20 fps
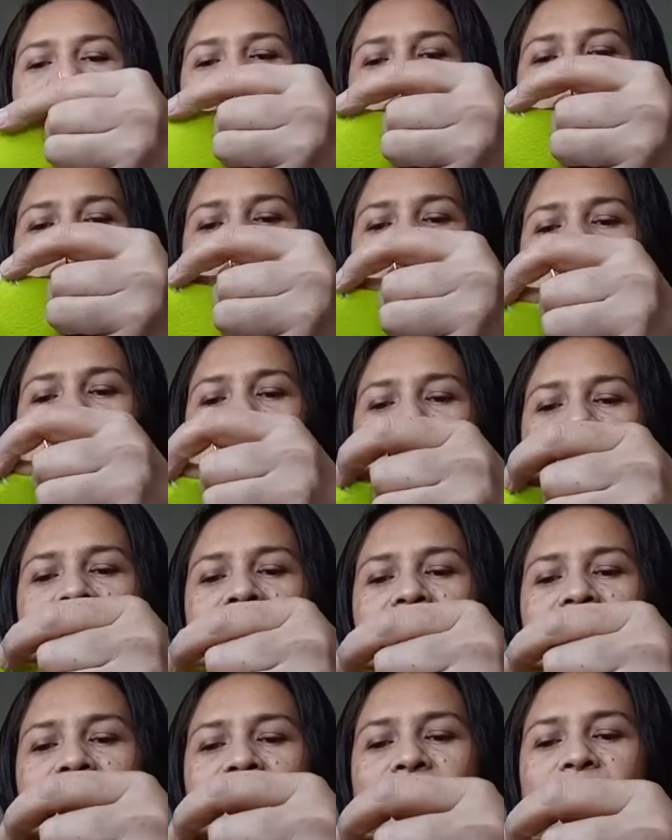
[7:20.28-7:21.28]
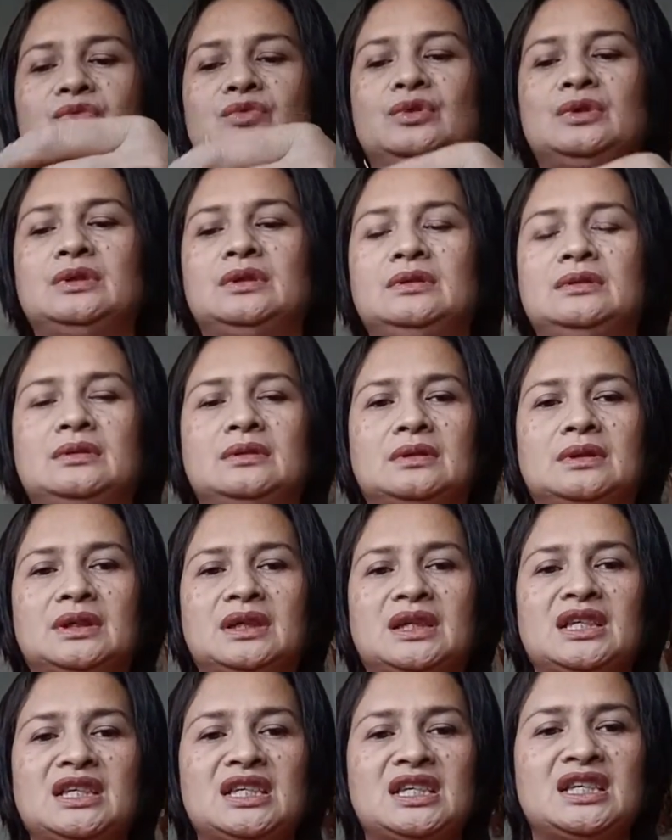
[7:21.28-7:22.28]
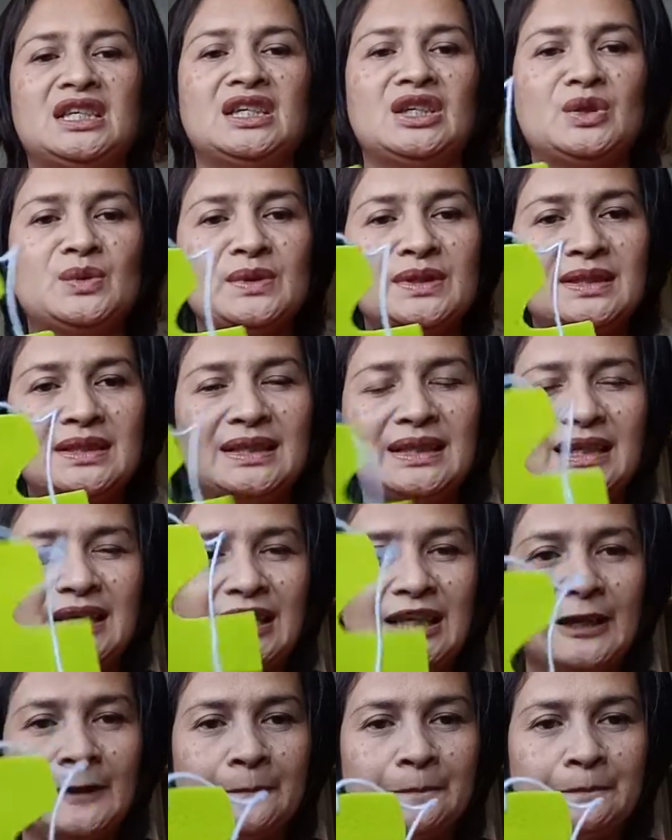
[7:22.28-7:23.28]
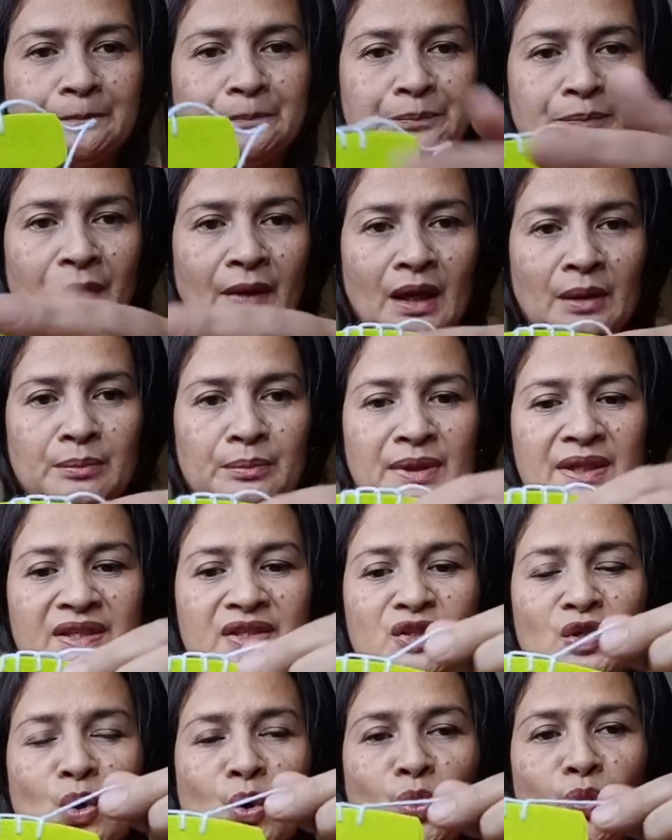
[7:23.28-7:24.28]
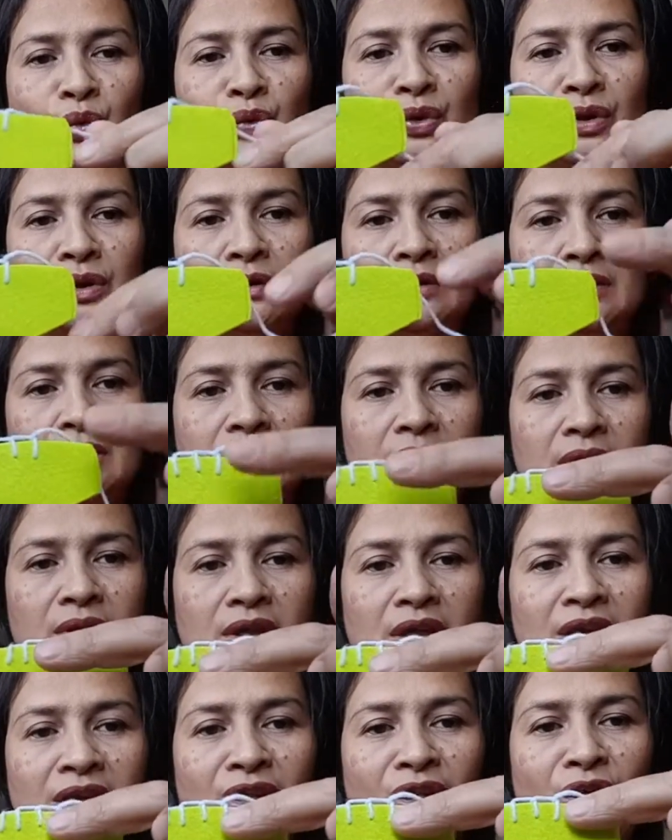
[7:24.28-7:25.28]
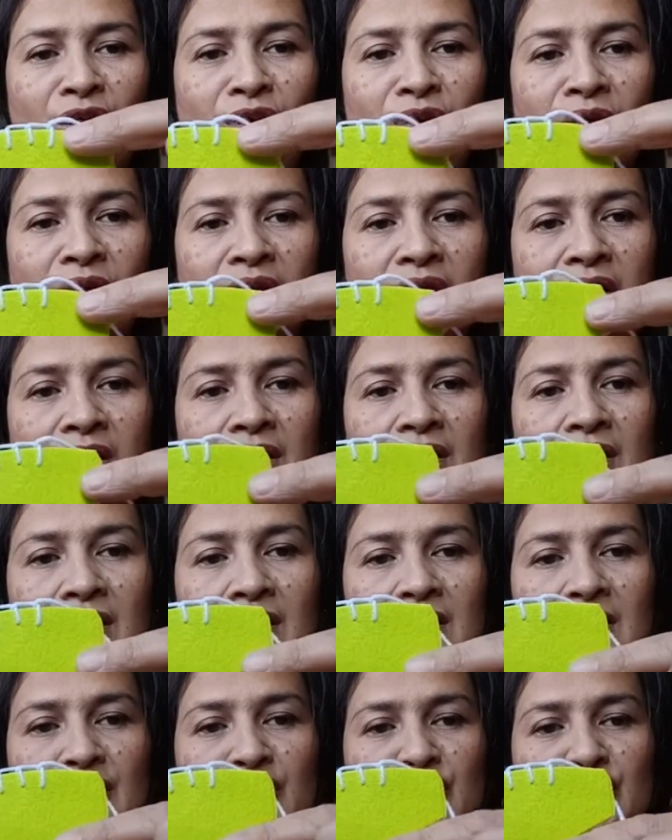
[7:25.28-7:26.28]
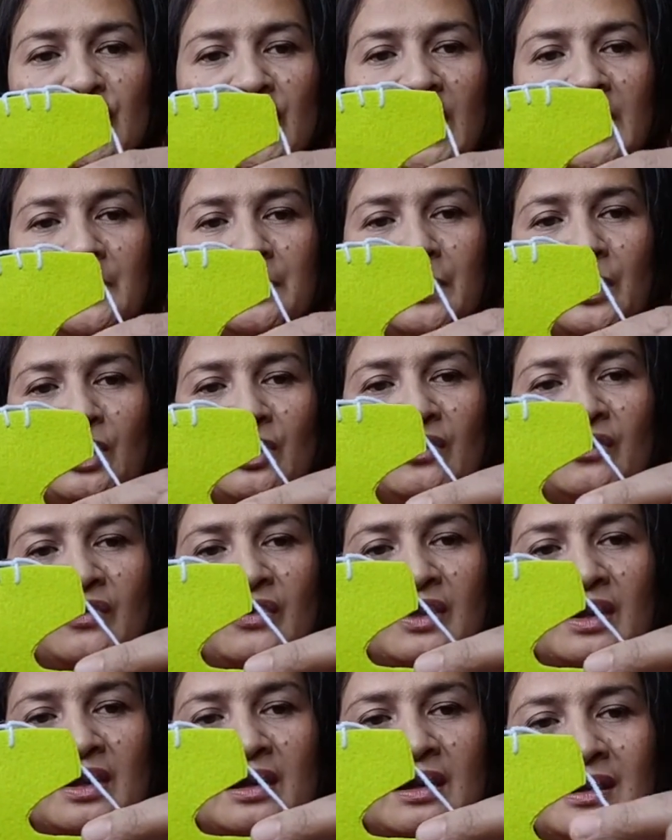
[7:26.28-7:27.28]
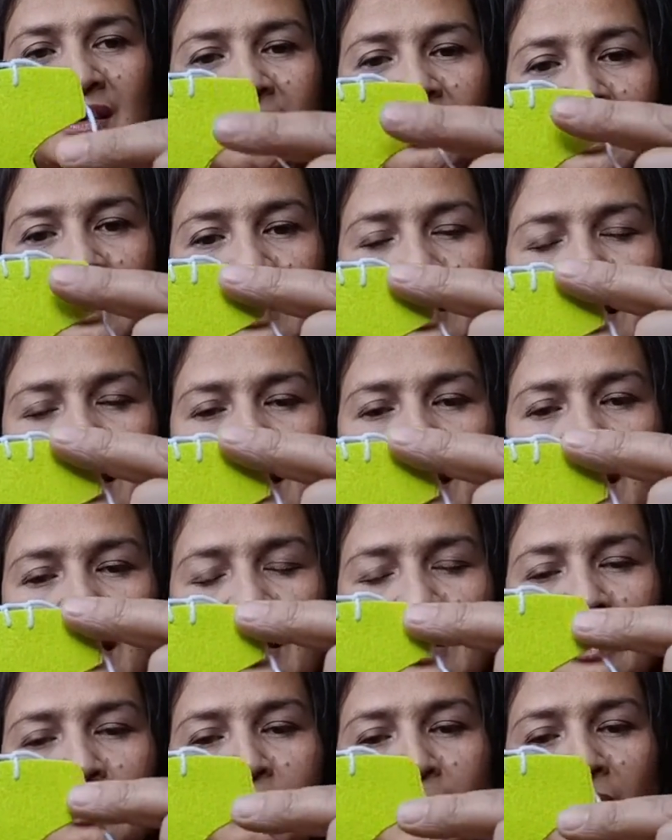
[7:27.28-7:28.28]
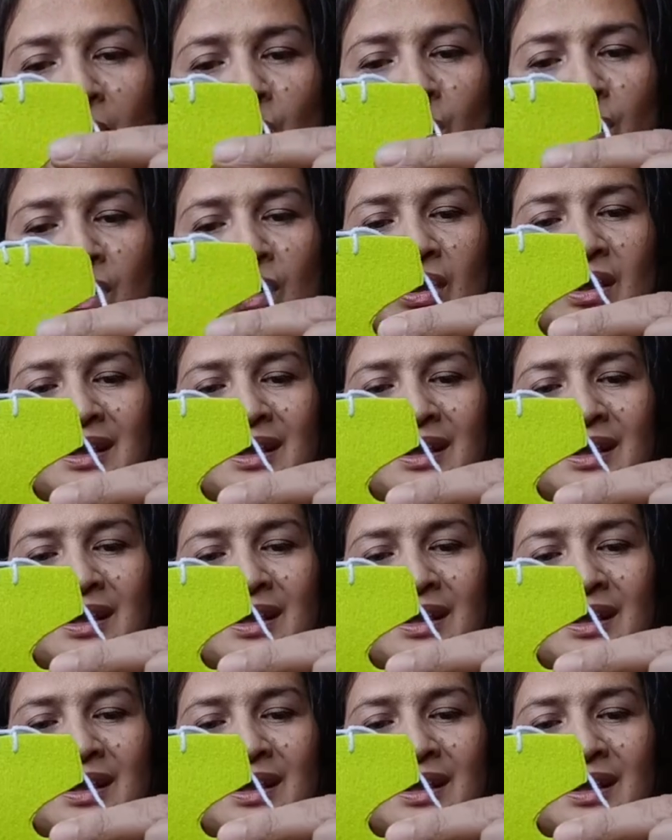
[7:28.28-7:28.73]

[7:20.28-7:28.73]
Okay, this will continuously be sewn along the shape of the mouth,